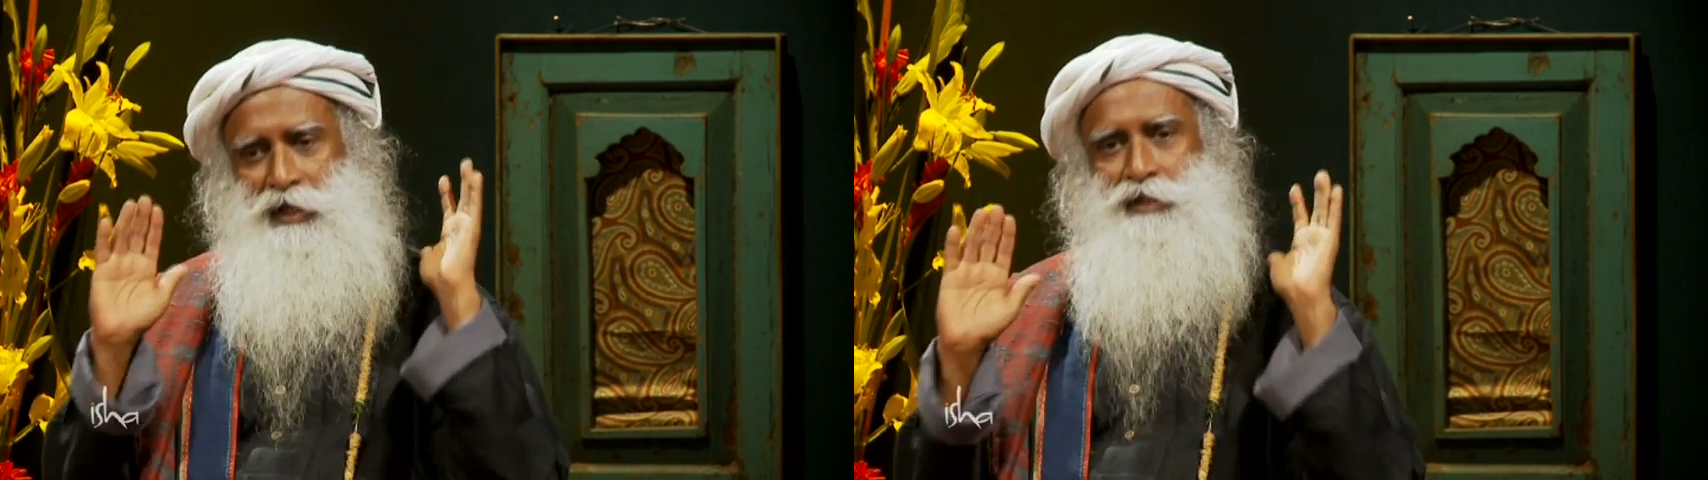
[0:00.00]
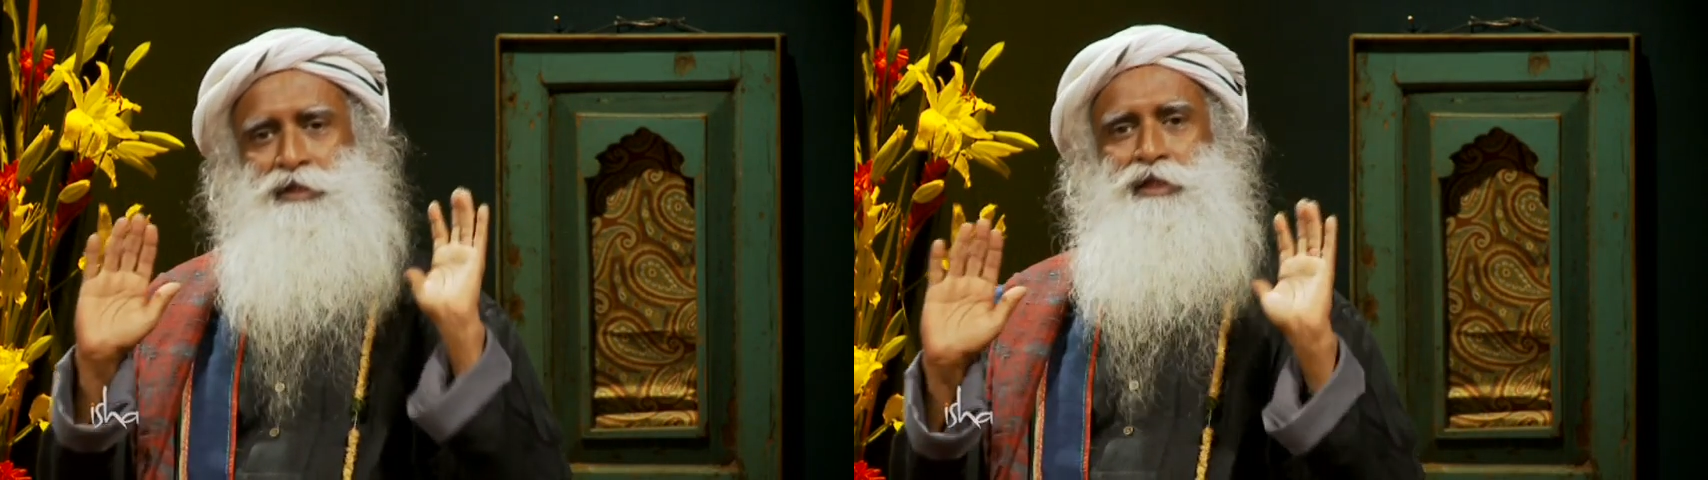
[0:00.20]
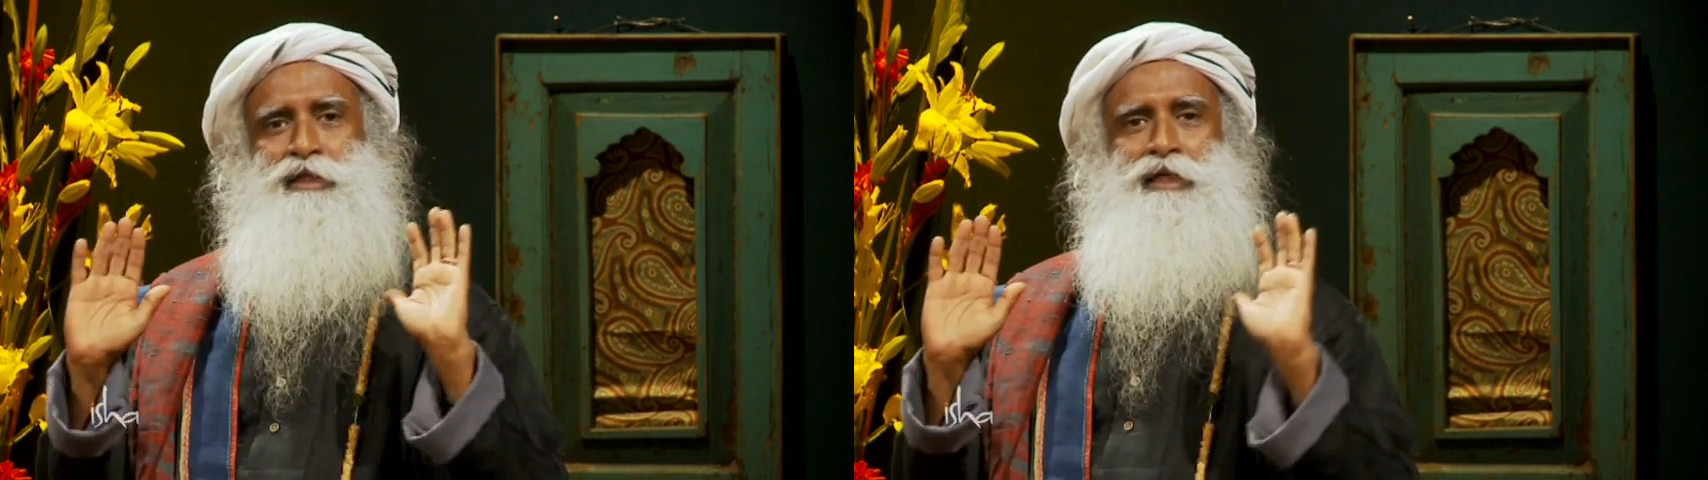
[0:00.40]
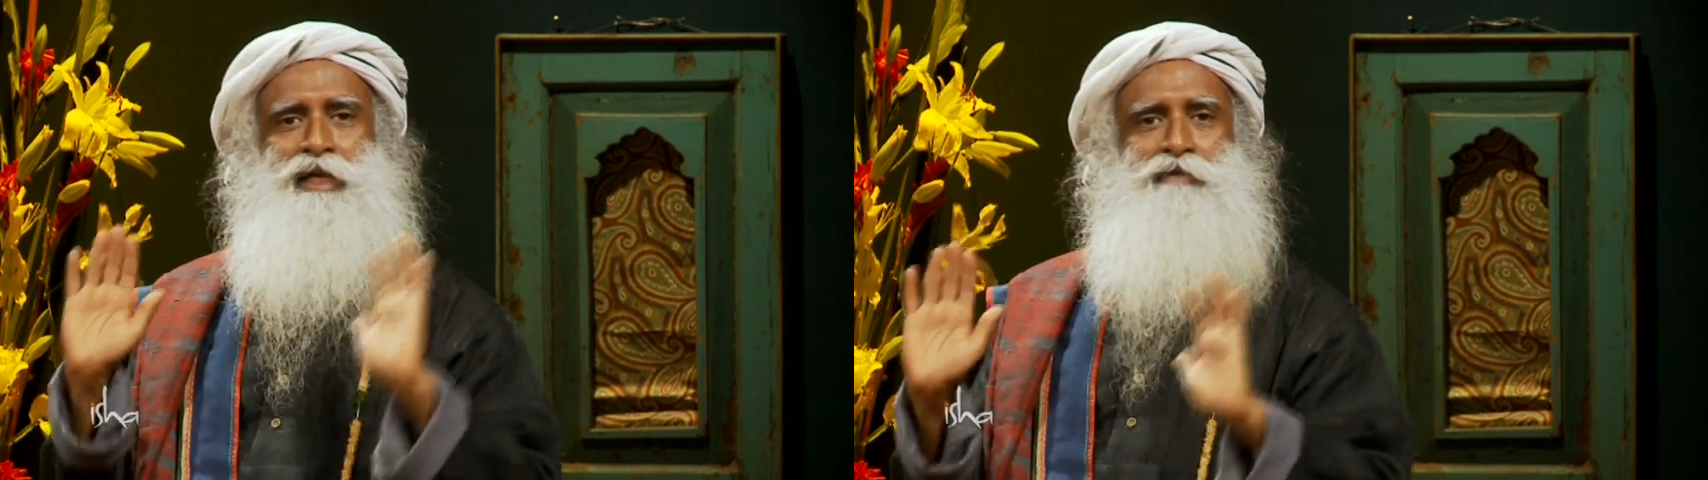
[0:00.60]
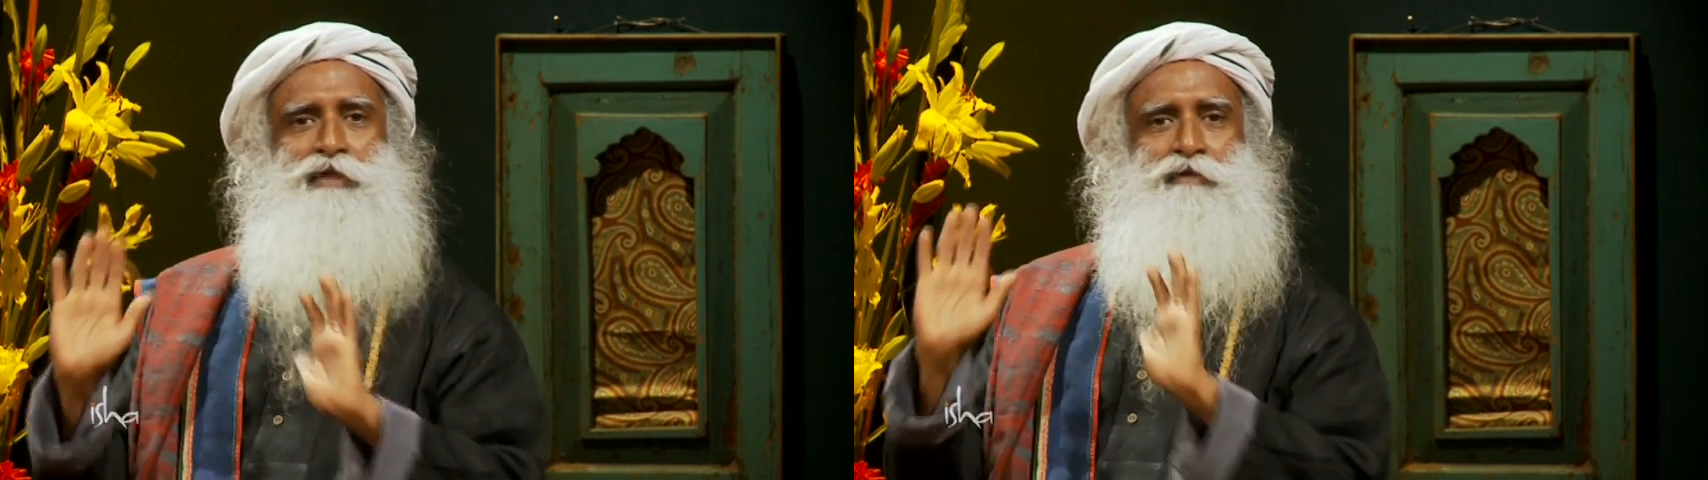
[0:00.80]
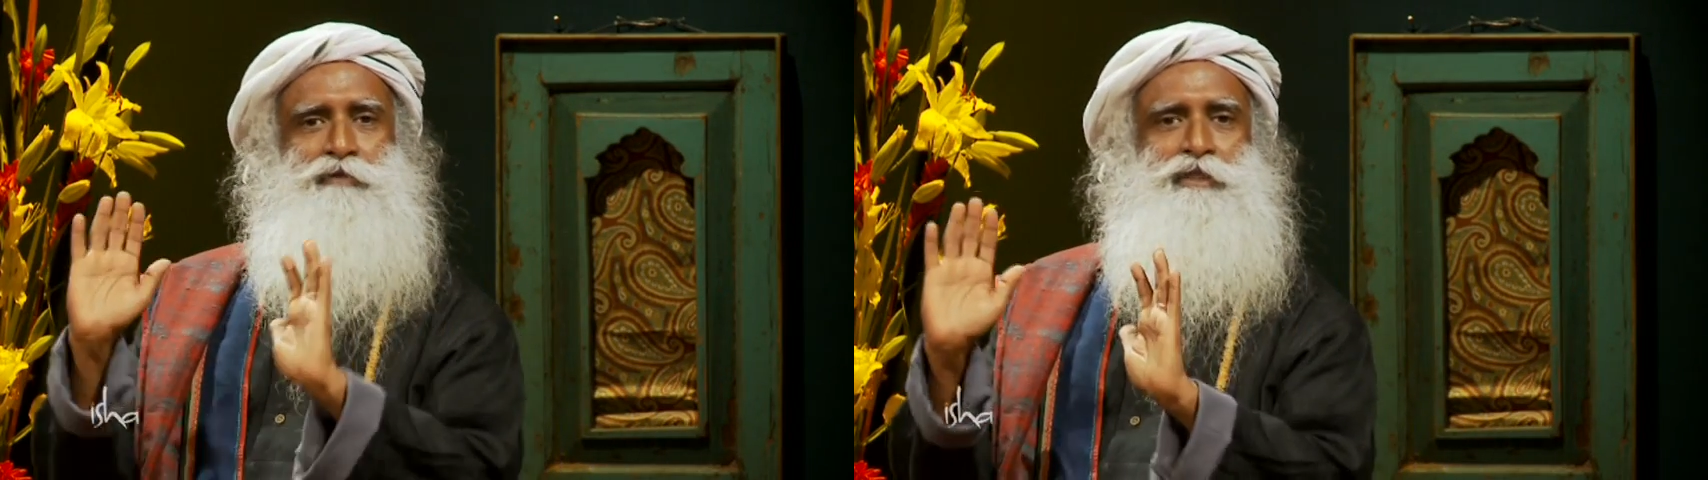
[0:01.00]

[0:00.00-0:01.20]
a certain level of